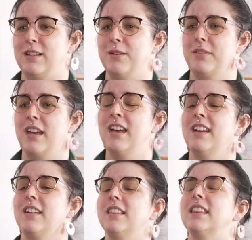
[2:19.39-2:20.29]
youth
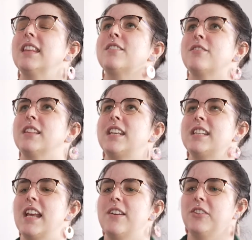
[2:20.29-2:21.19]
could literally
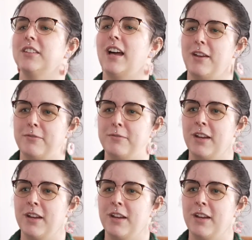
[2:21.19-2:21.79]
save a life.